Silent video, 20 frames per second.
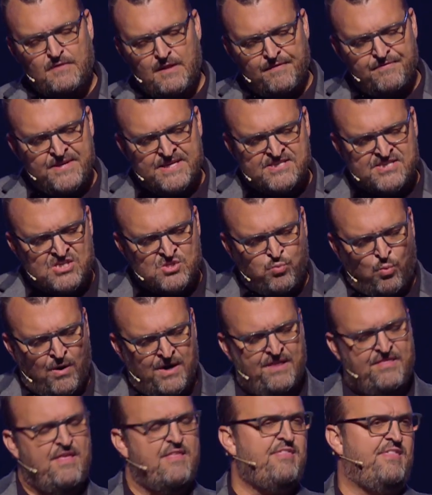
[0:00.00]
This is one
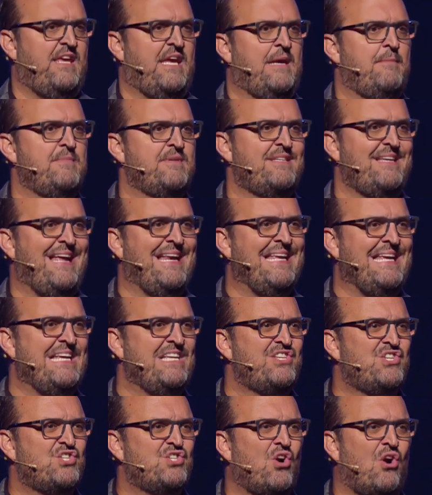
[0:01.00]
of the themes, and he
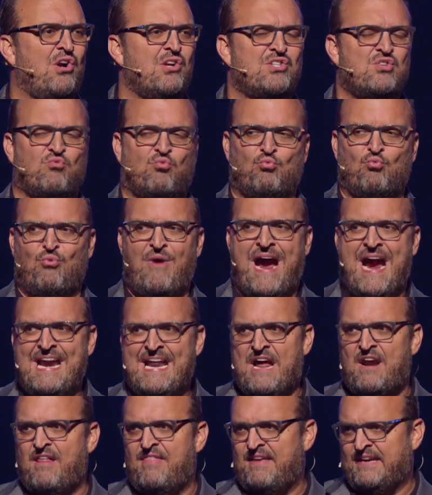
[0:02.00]
starts right
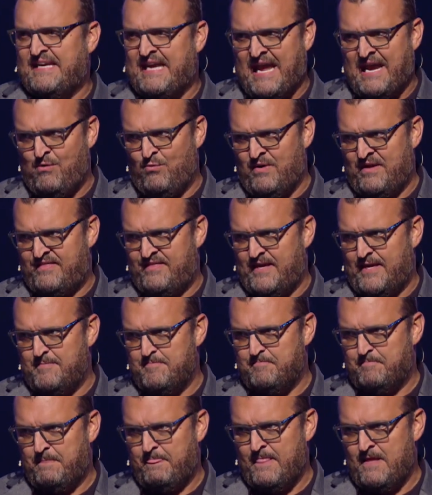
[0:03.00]
out of the gate with it.
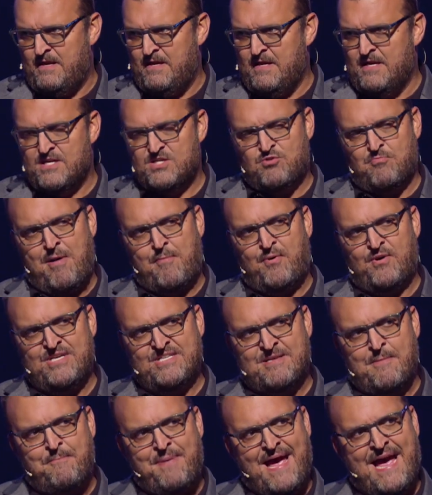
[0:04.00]
So remember,
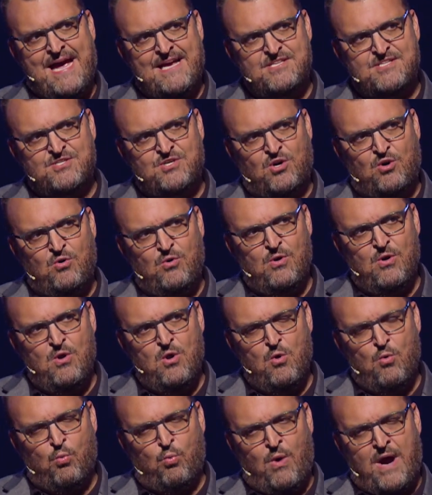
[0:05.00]
he's a pastor.
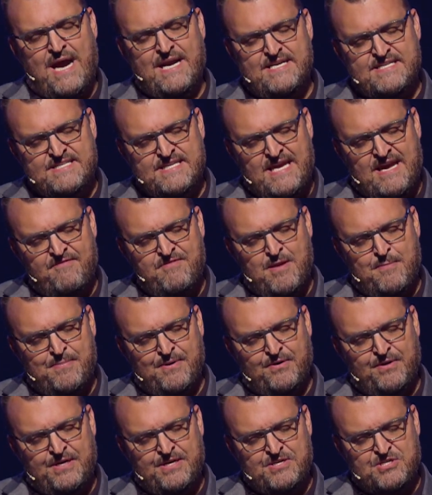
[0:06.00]
Why does he have the
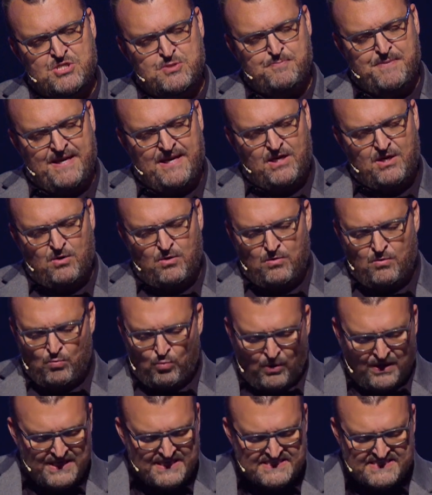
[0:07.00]
ability to speak?
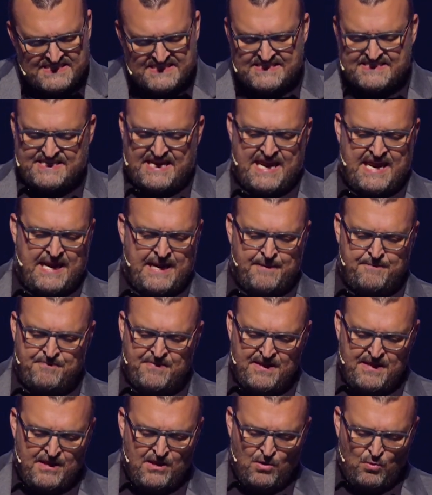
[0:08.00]
What is he saying?
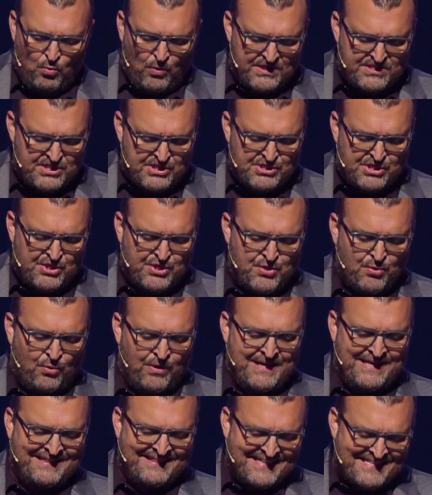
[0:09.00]
what's his
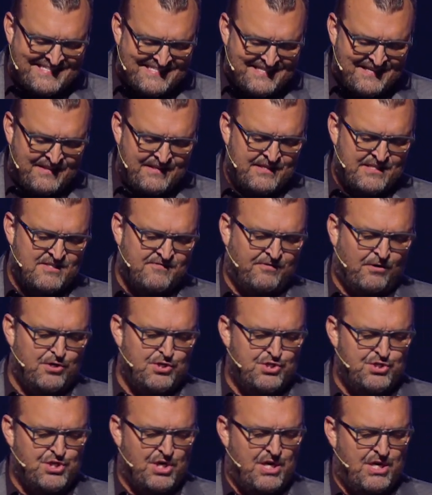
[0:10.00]
authority. Listen to this. 1
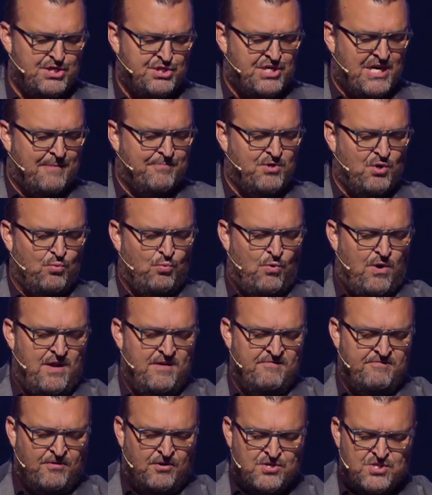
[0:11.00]
John chapter
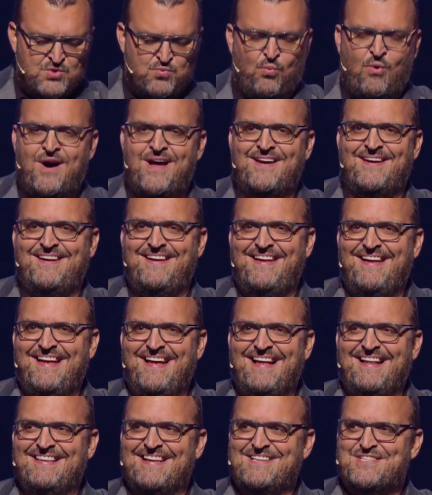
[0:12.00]
1 verse 1.
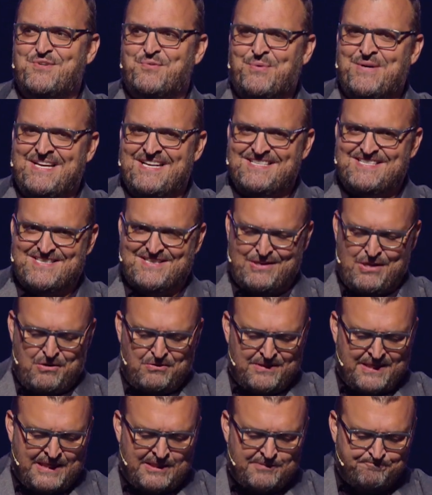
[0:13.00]
Let's read it
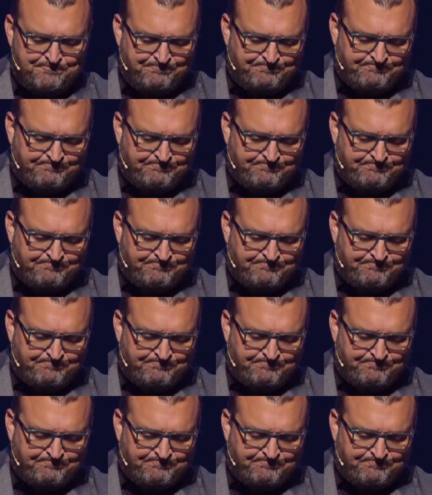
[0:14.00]
slowly.